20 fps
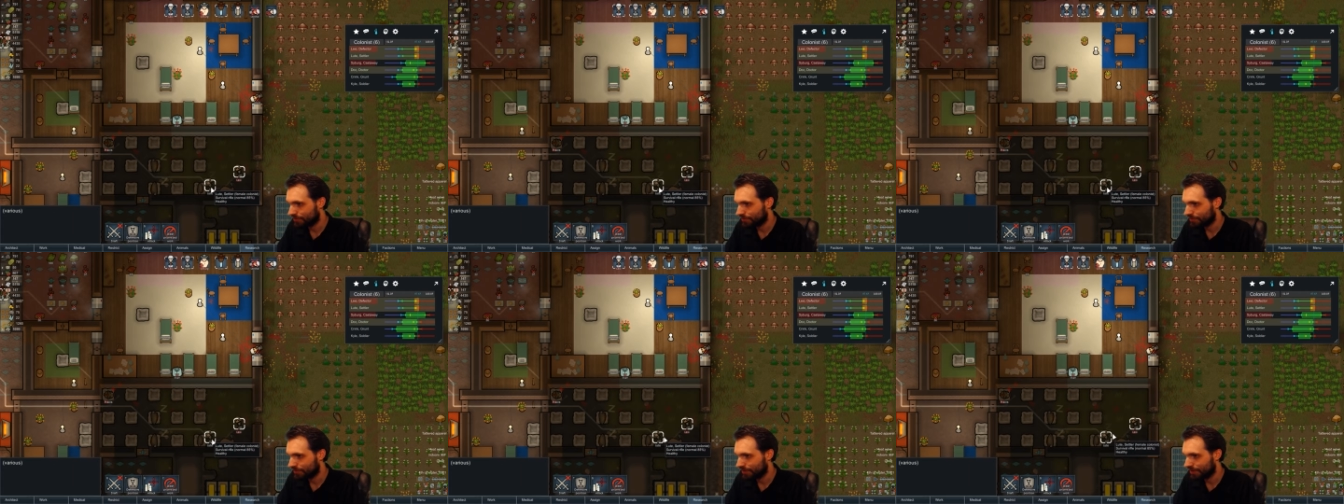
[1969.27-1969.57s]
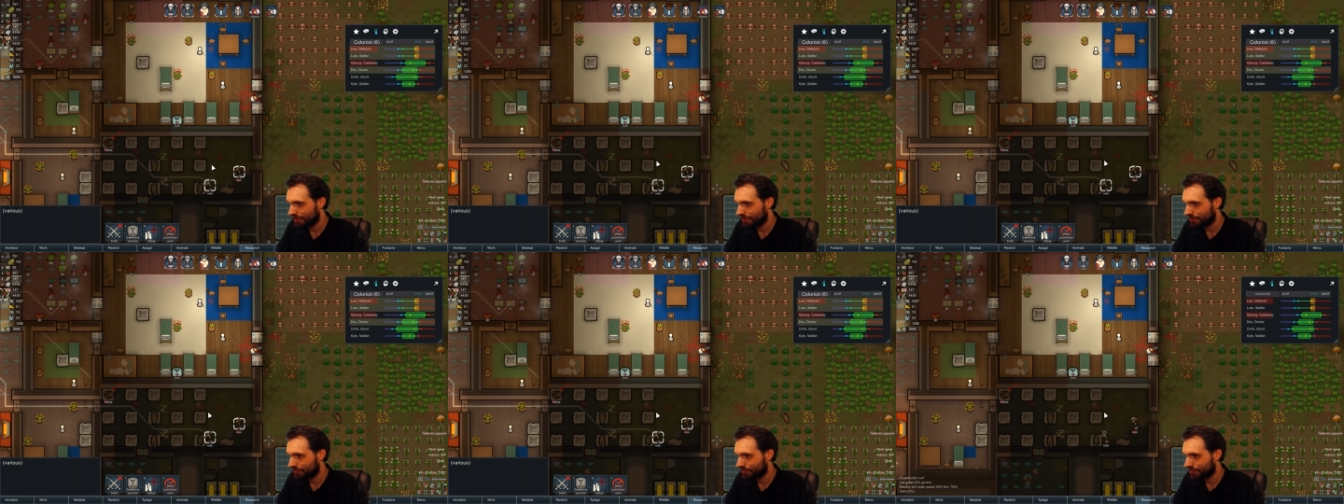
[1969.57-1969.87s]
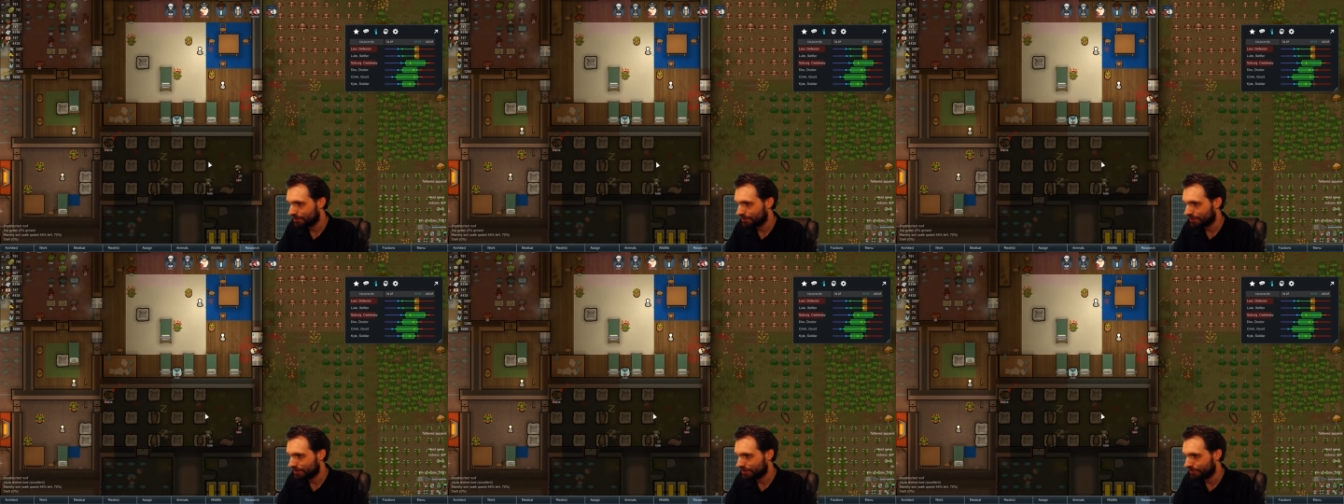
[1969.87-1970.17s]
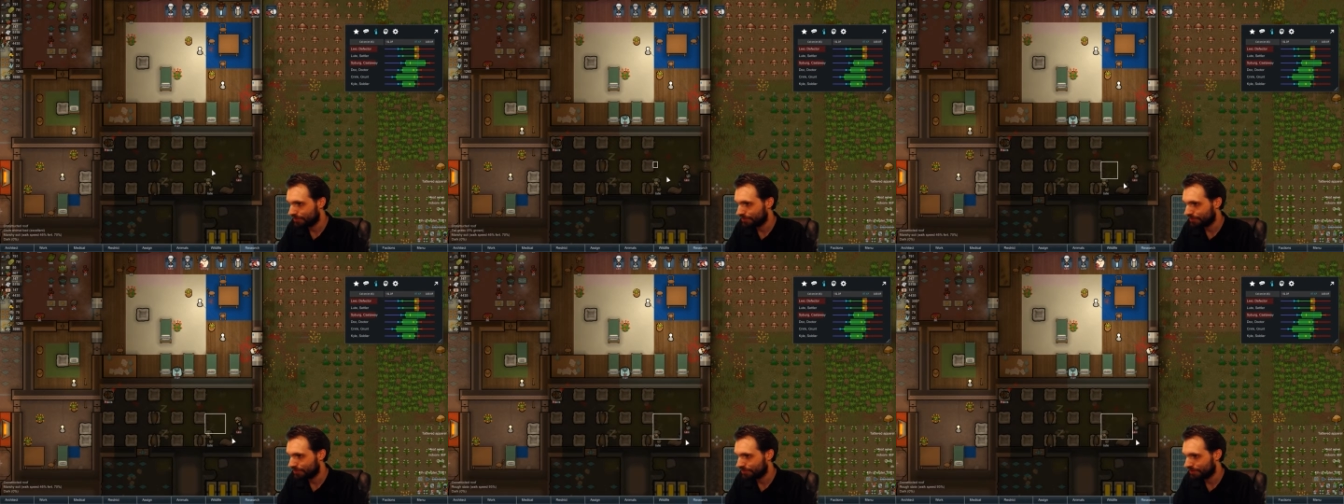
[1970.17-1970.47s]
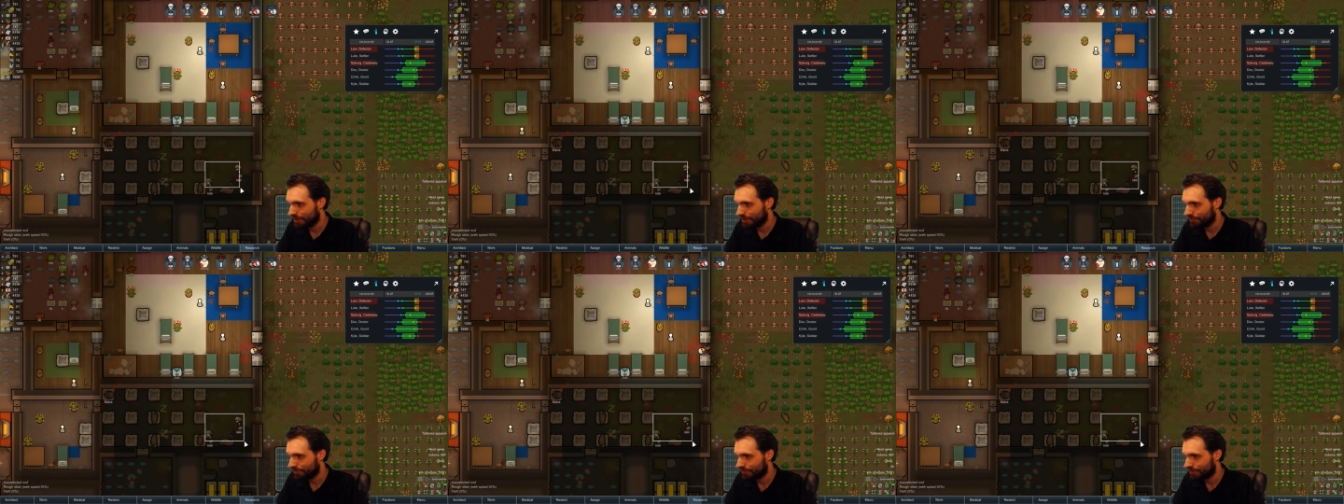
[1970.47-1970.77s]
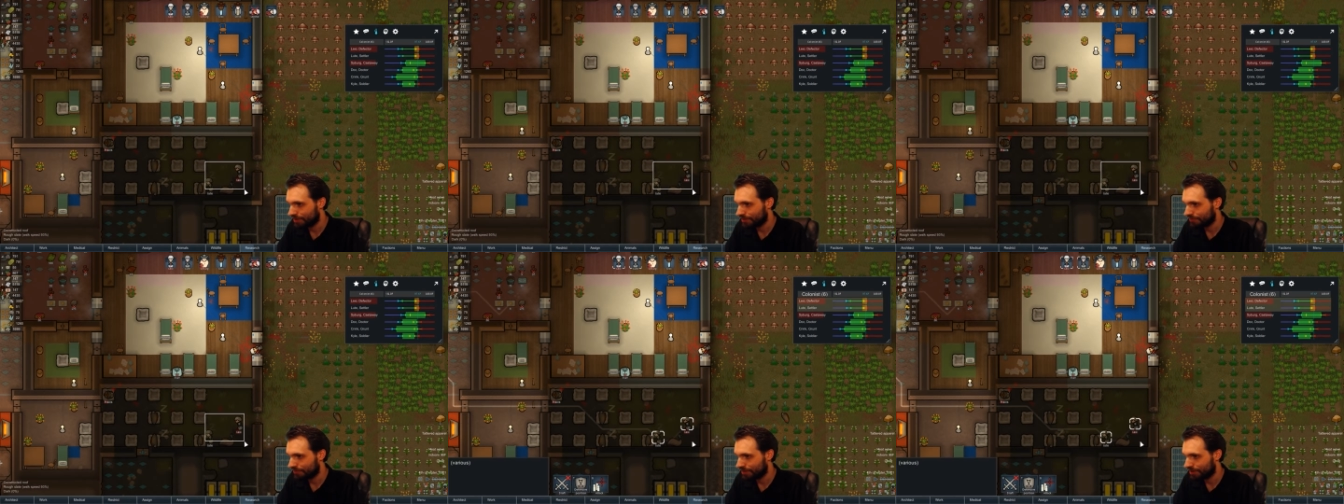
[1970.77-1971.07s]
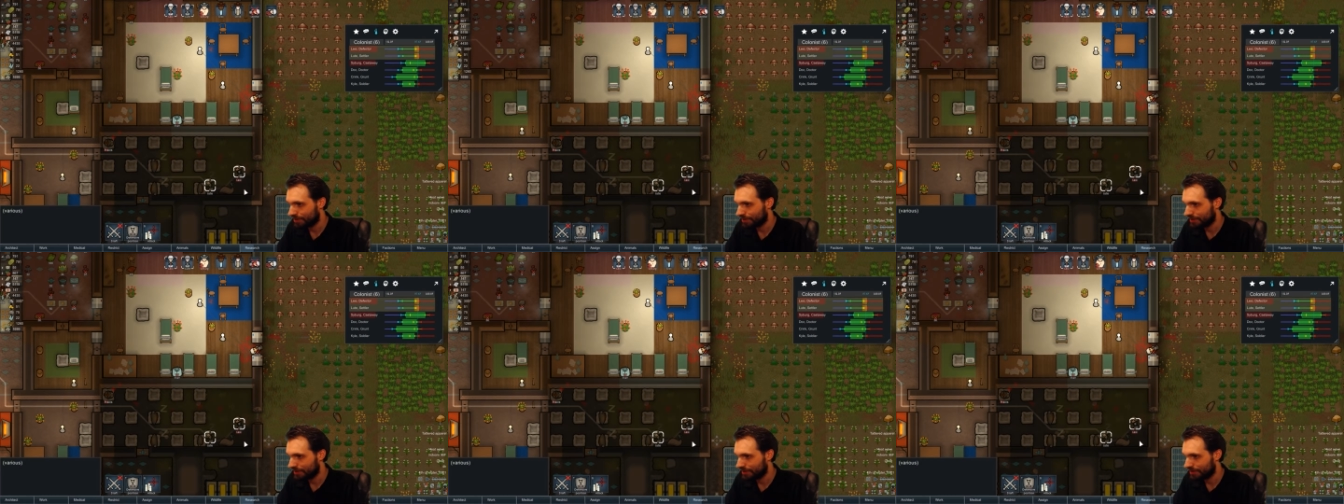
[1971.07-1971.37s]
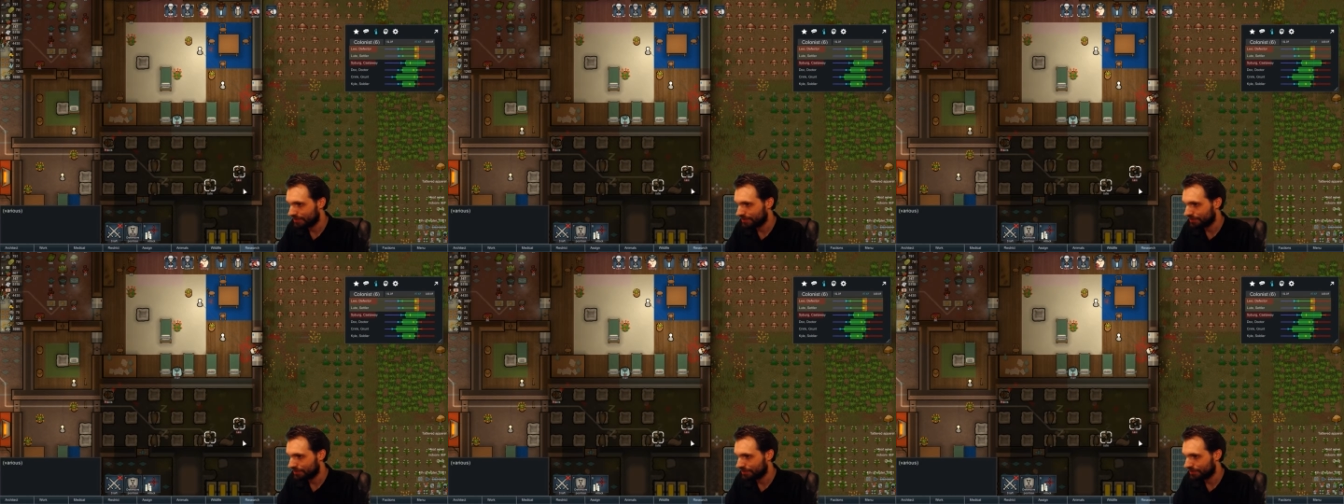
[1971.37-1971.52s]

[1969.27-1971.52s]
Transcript: That's weird. They were drafted, right?